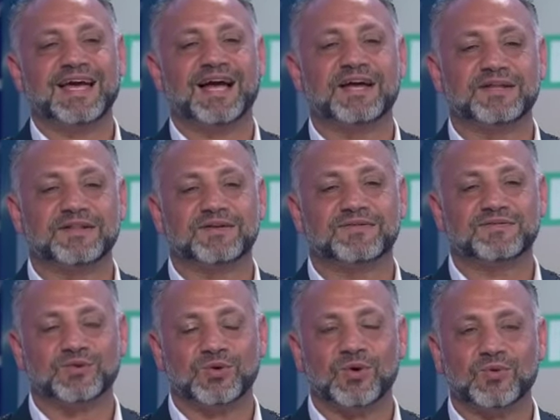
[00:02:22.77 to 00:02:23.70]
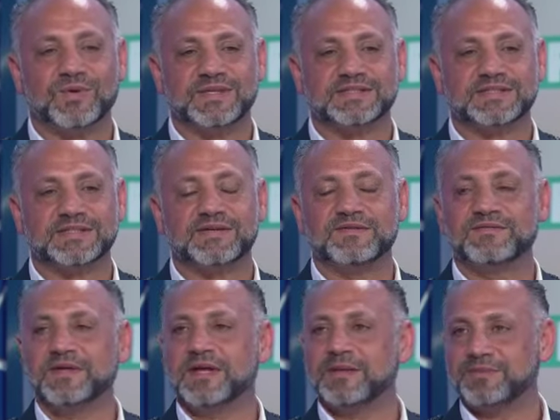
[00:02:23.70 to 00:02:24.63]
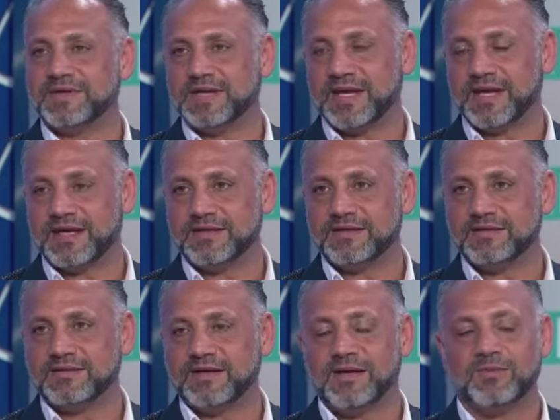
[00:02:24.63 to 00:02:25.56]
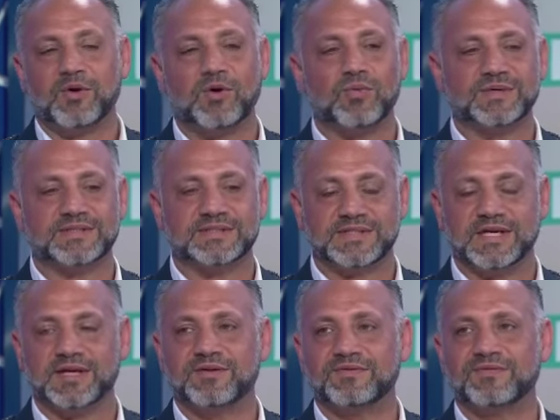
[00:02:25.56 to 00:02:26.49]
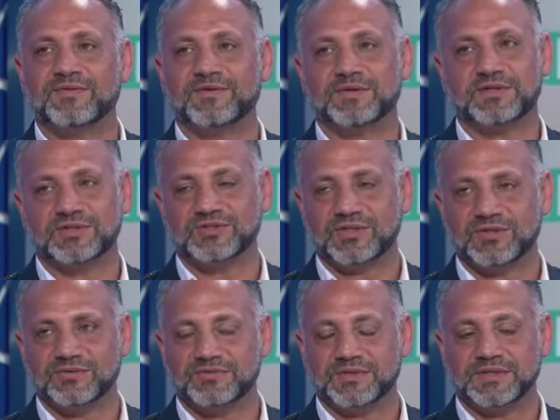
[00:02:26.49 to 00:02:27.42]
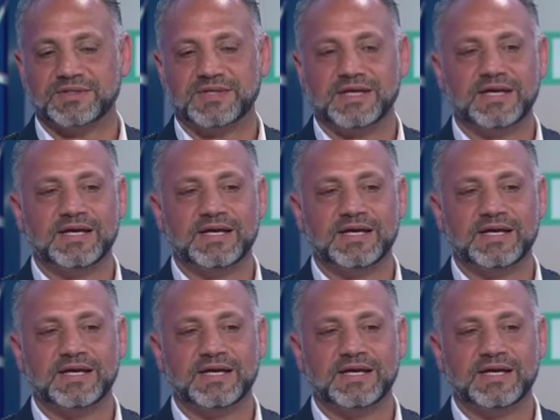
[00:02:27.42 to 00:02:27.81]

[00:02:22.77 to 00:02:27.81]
I love to always give the helping hand. I'm always there for the children.